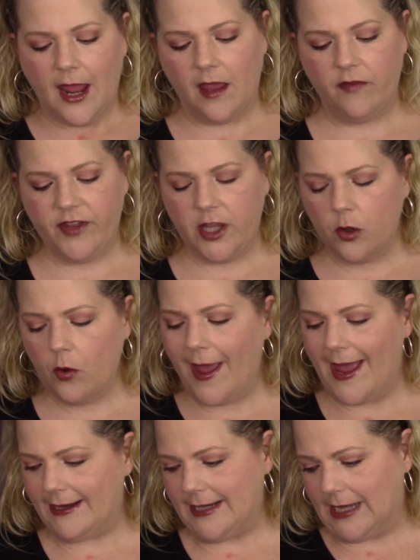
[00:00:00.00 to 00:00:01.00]
If you
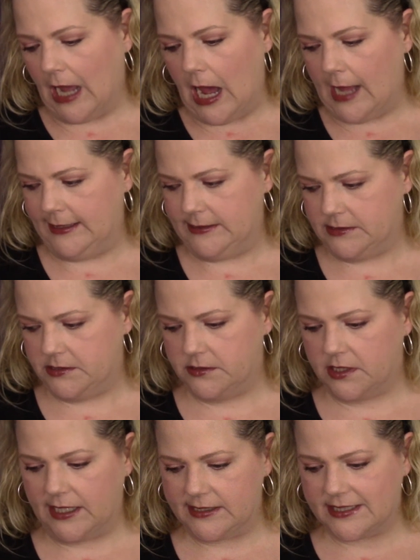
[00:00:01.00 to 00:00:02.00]
had
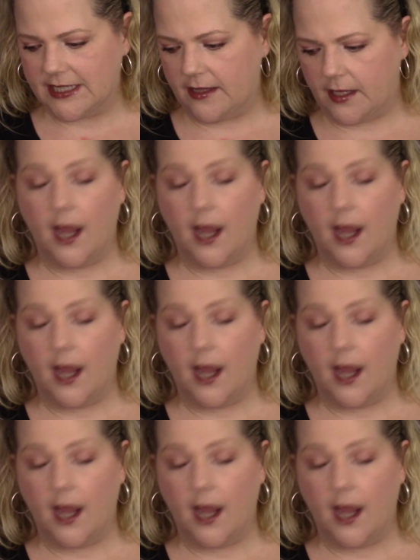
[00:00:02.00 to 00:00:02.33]
gotten, let's say,